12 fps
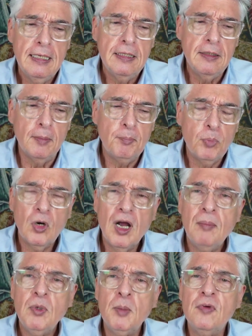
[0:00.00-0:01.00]
the
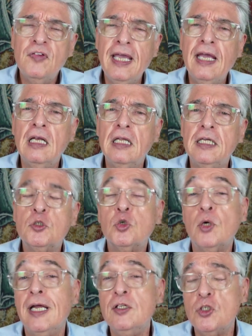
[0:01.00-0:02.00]
problem of handling
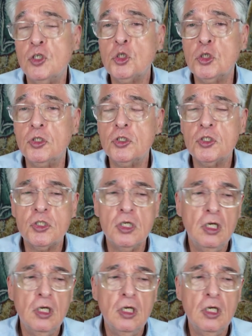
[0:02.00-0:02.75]
transitions